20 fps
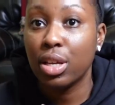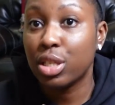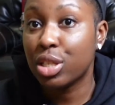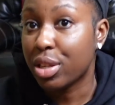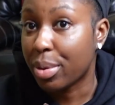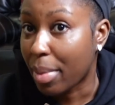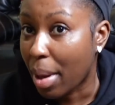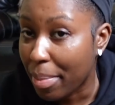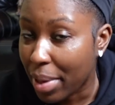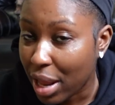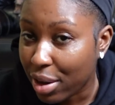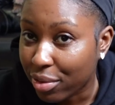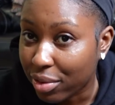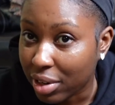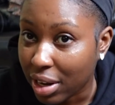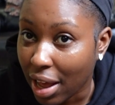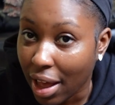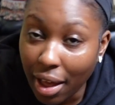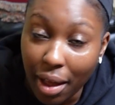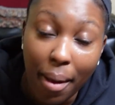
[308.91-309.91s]
So my battery
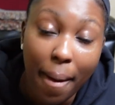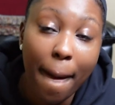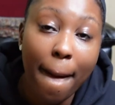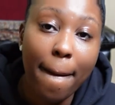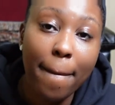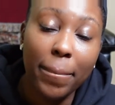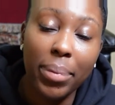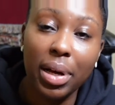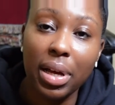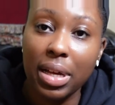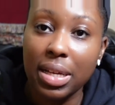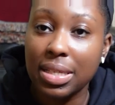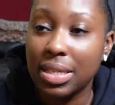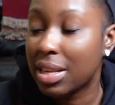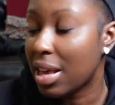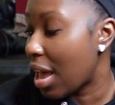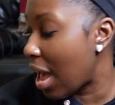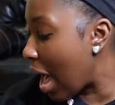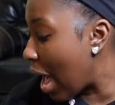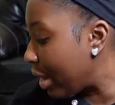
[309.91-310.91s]
died. But
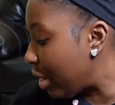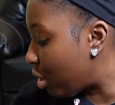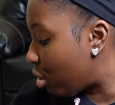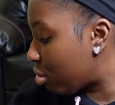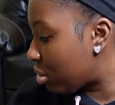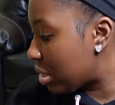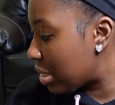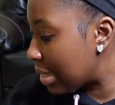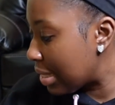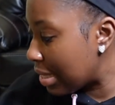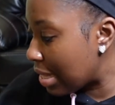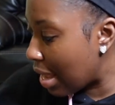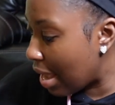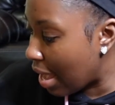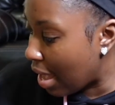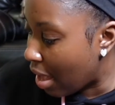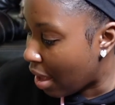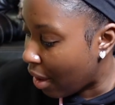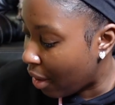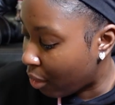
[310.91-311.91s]
I noticed
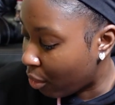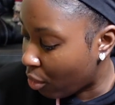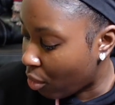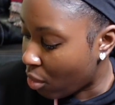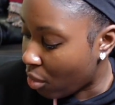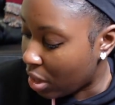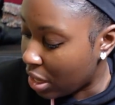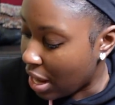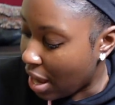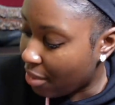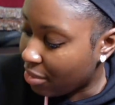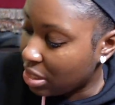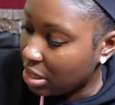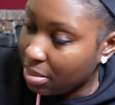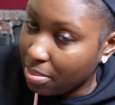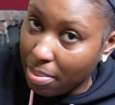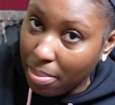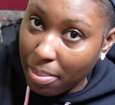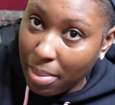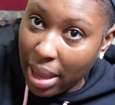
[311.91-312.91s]
that when I was
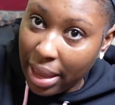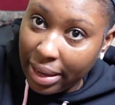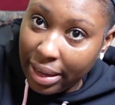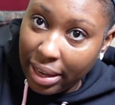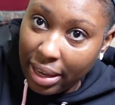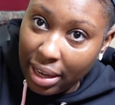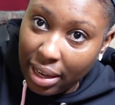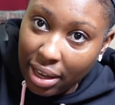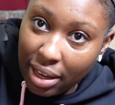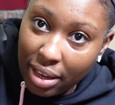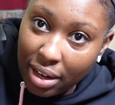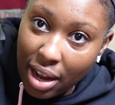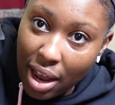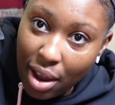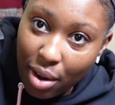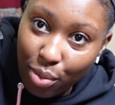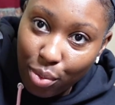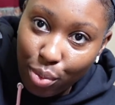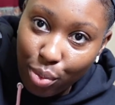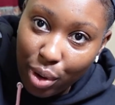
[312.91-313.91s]
making it,
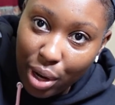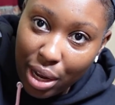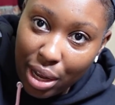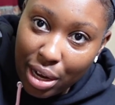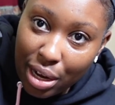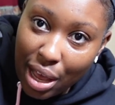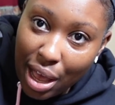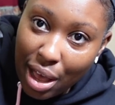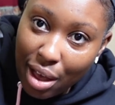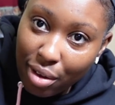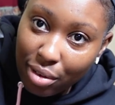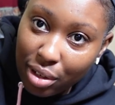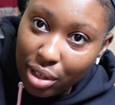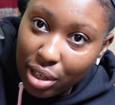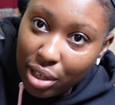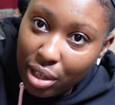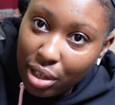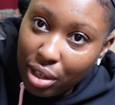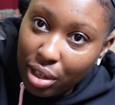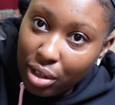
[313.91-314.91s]
I ran out
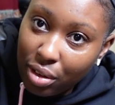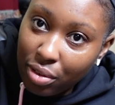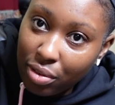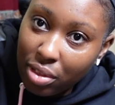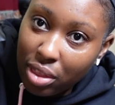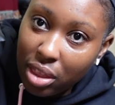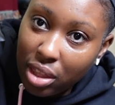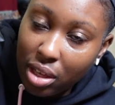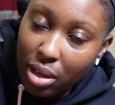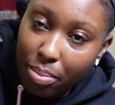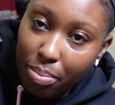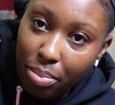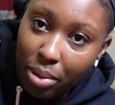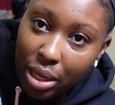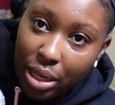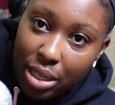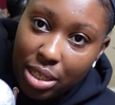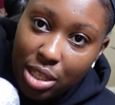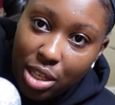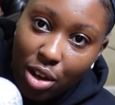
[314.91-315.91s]
of the
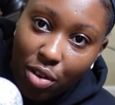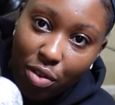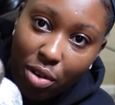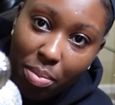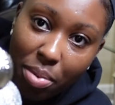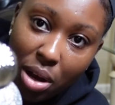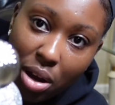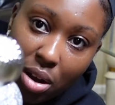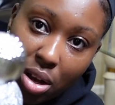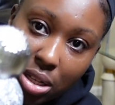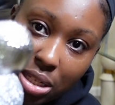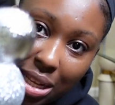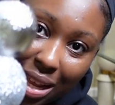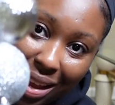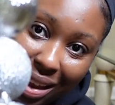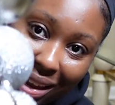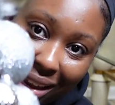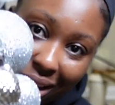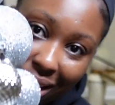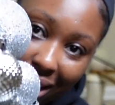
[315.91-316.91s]
big silver balls.
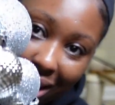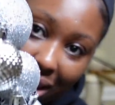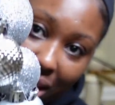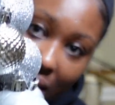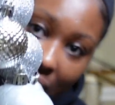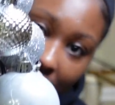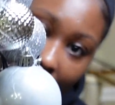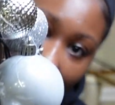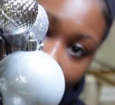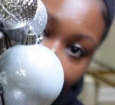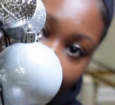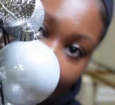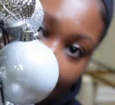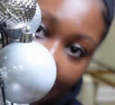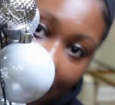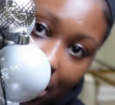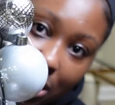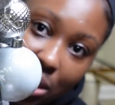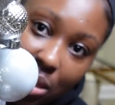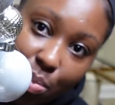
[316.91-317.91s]
Like, it
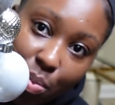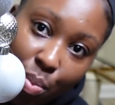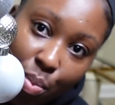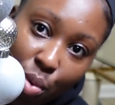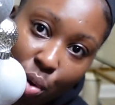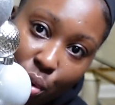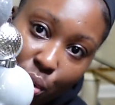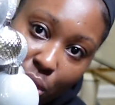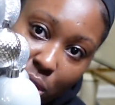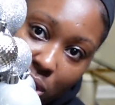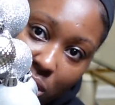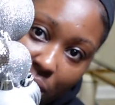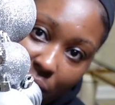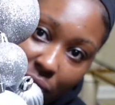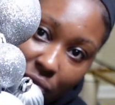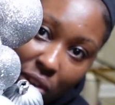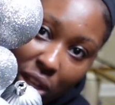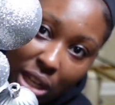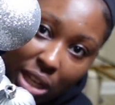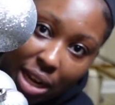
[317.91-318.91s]
needs more to
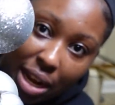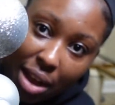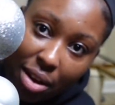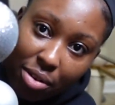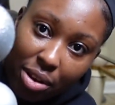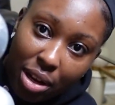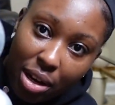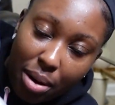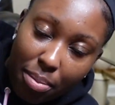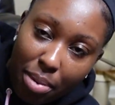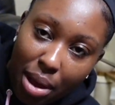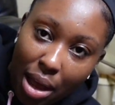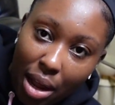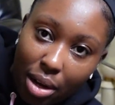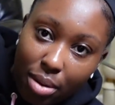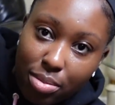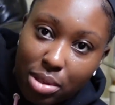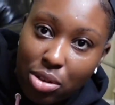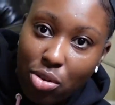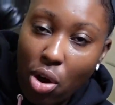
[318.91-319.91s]
fill it out in the
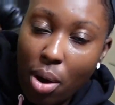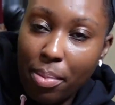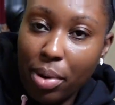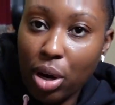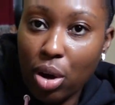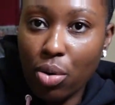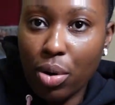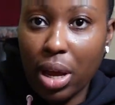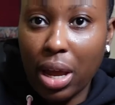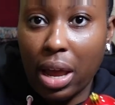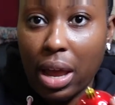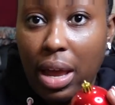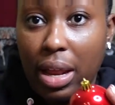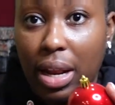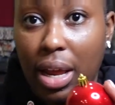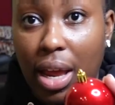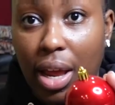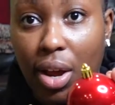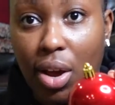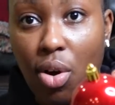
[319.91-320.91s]
bottom. So I'm gonna go ahead
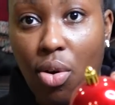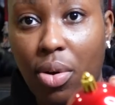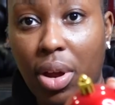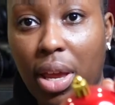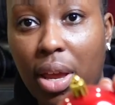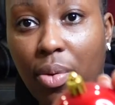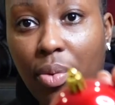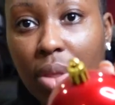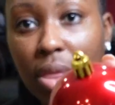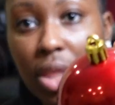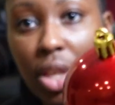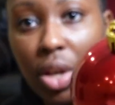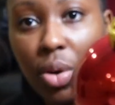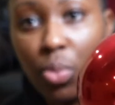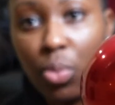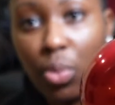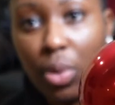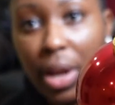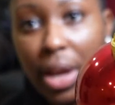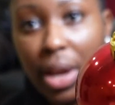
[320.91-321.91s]
and go in with the
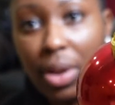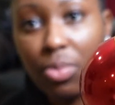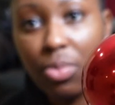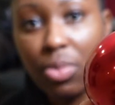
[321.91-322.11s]
red